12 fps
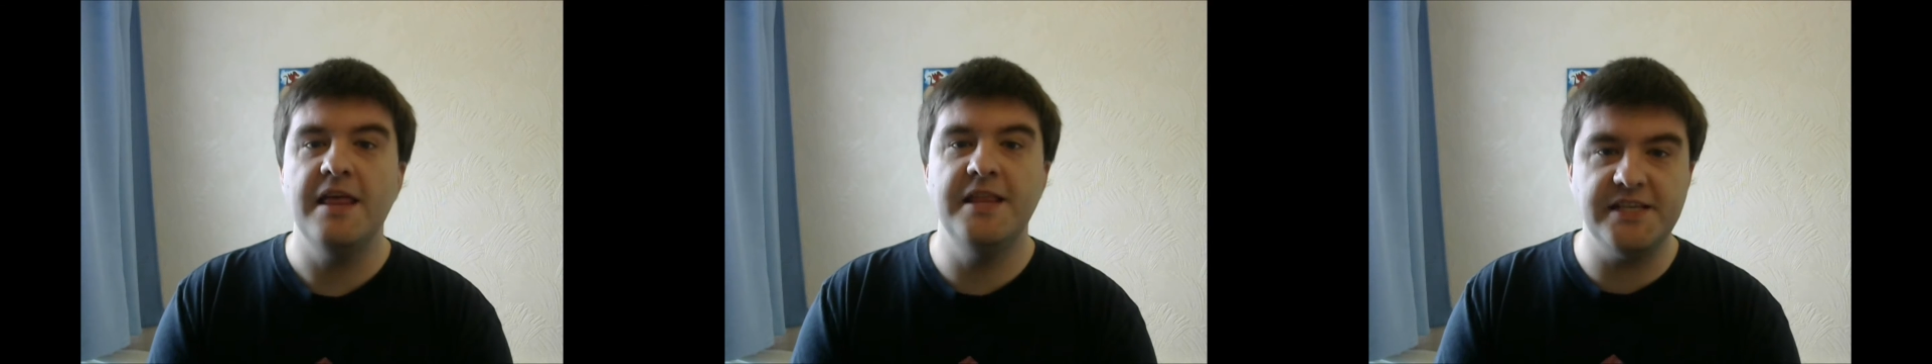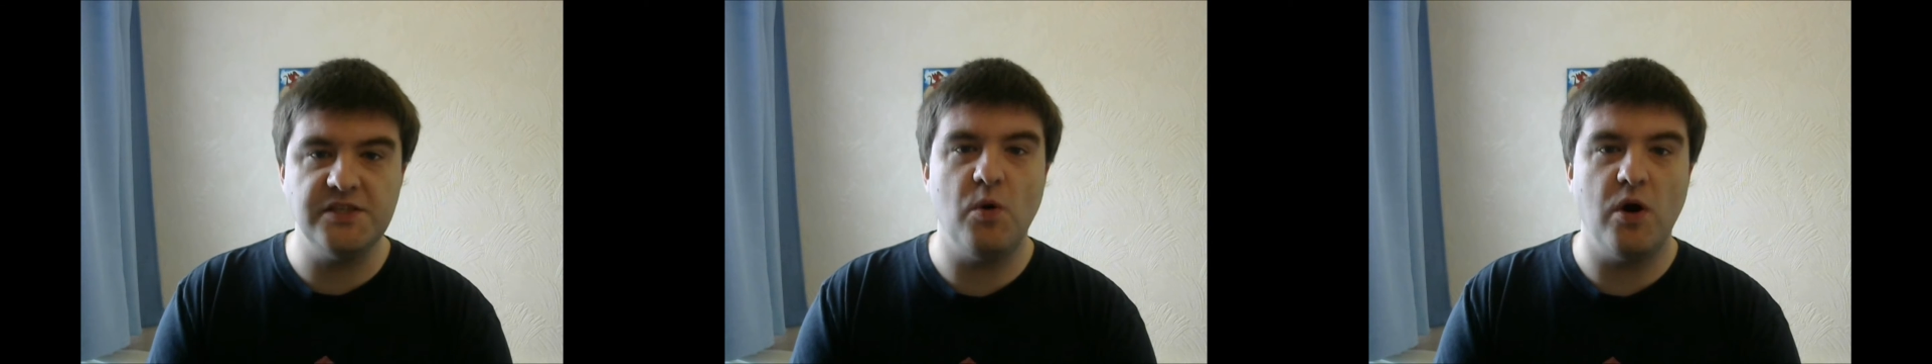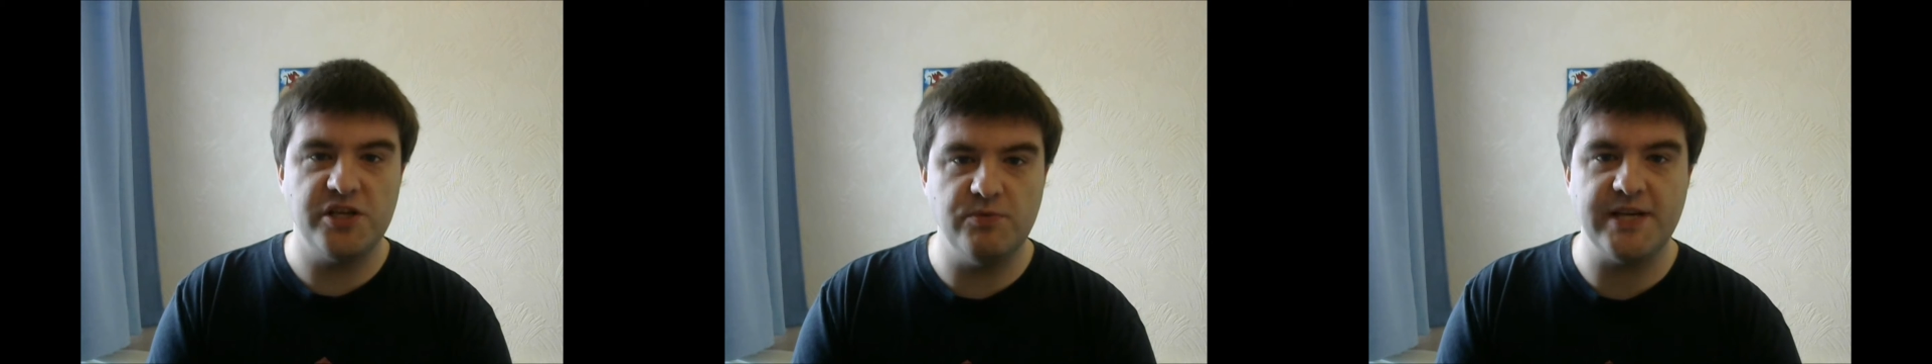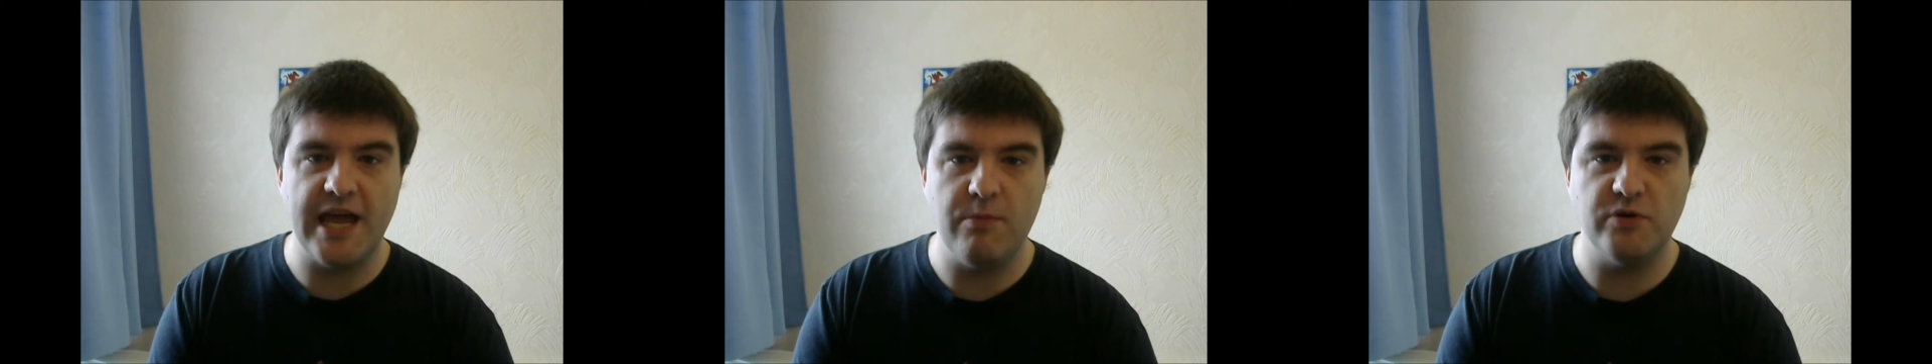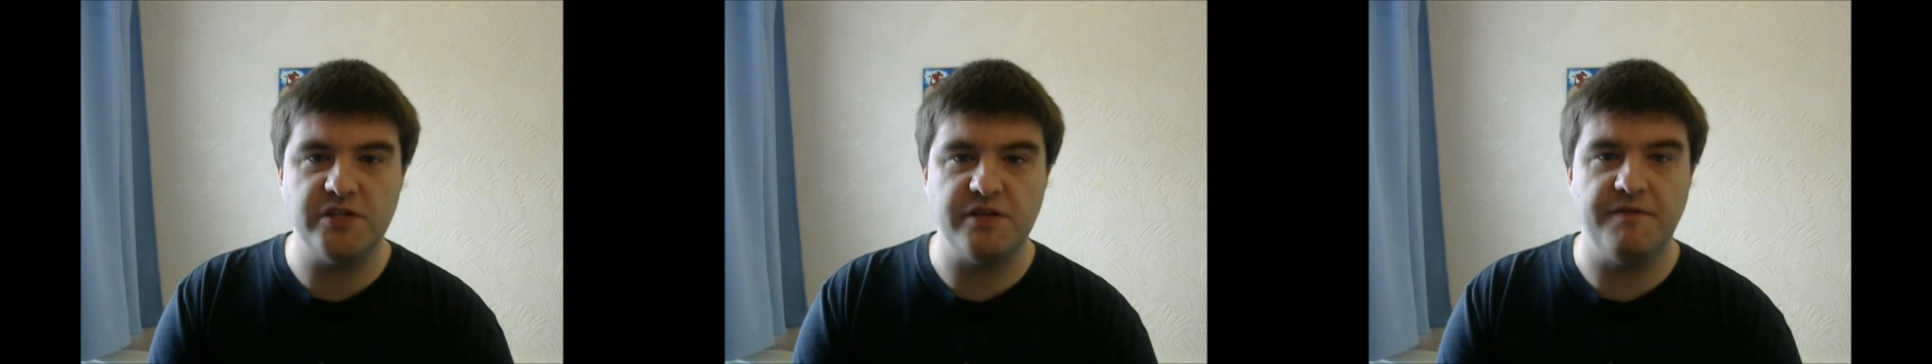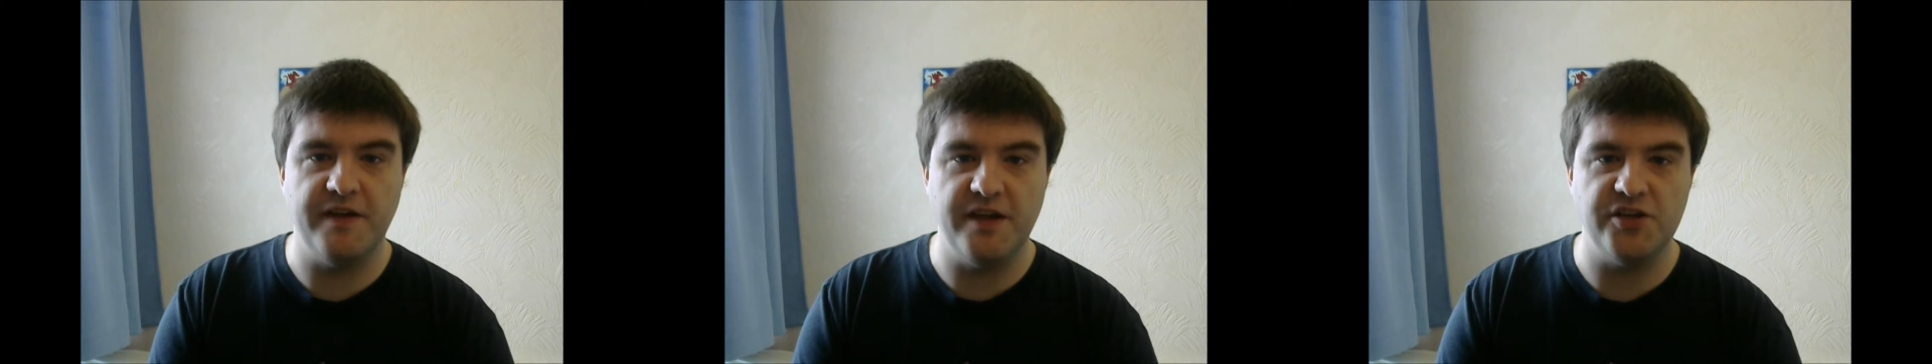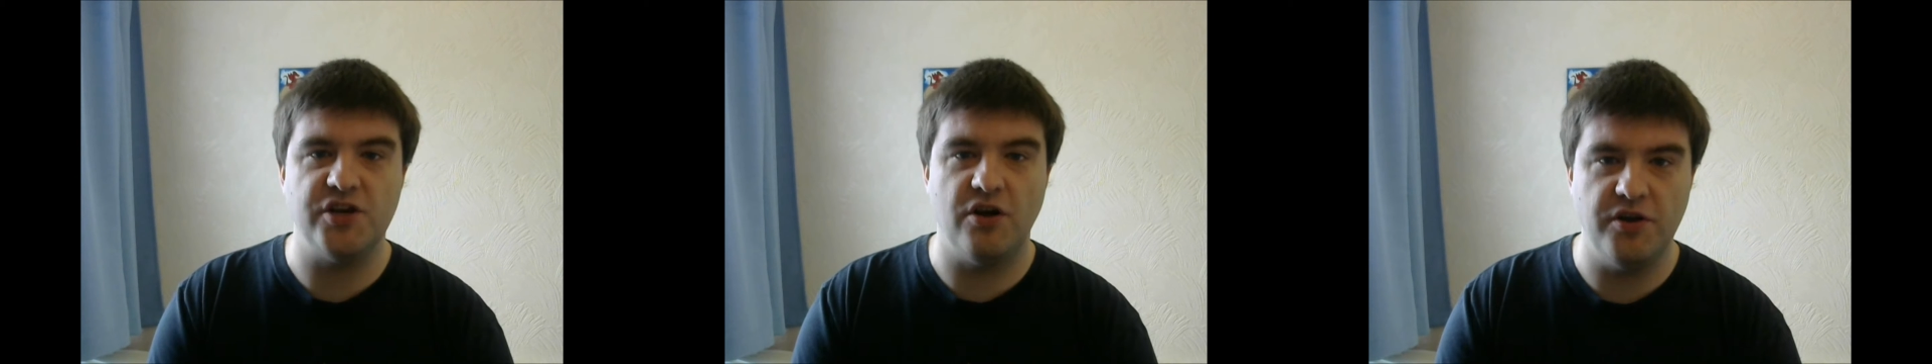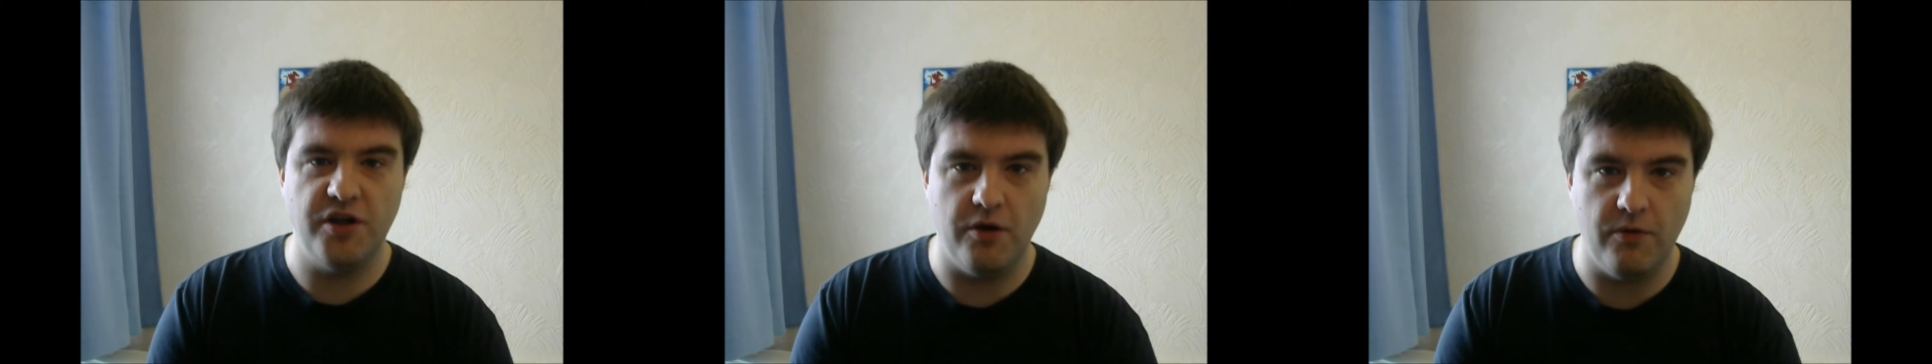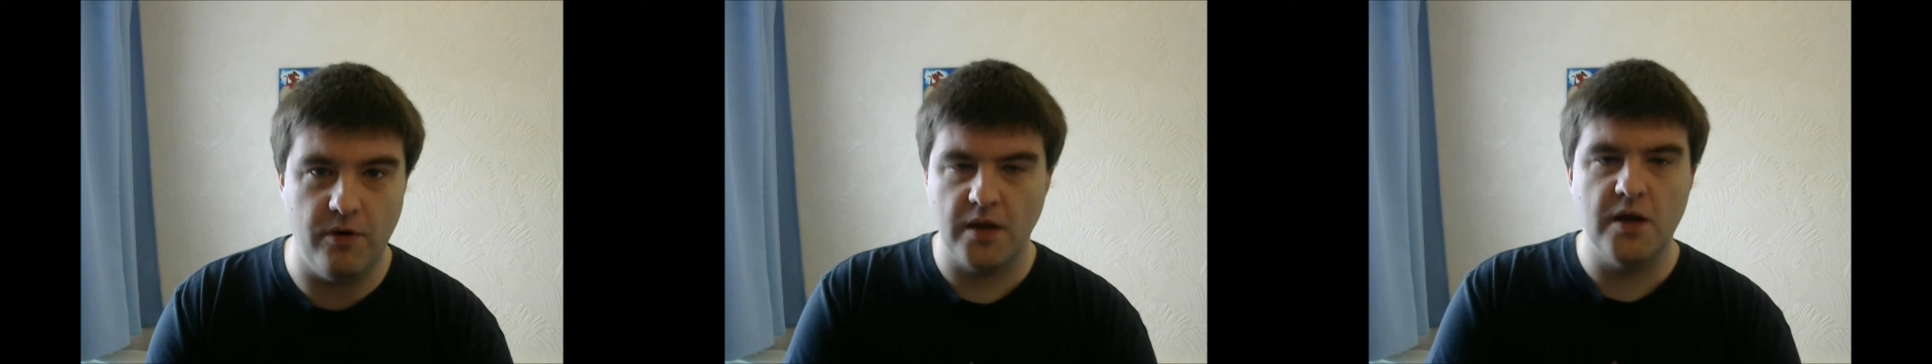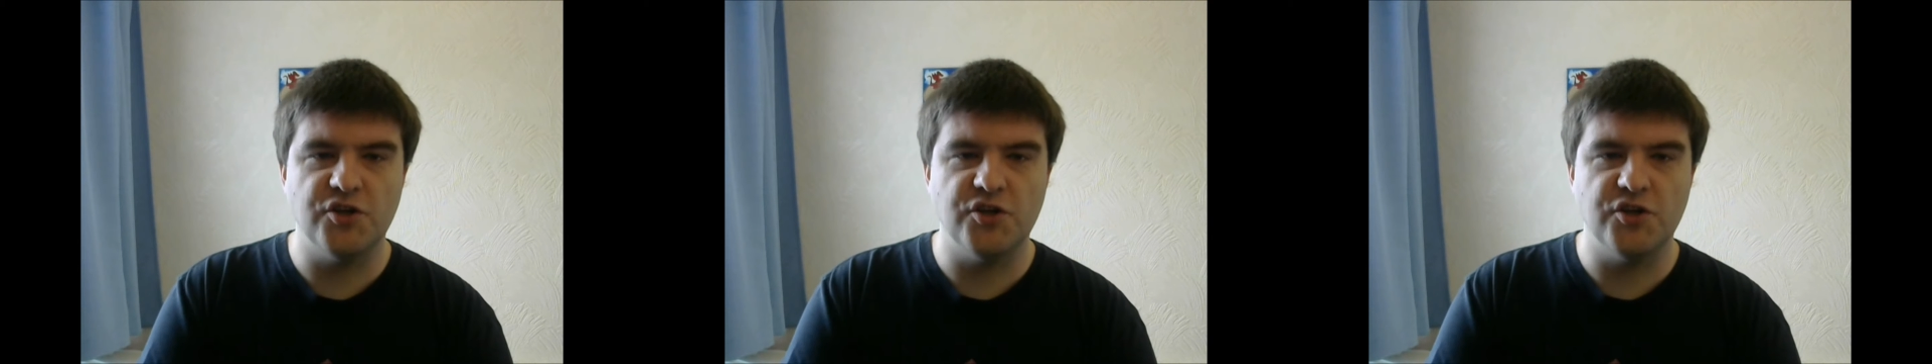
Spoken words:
This is why she was able to defeat Shan Yu.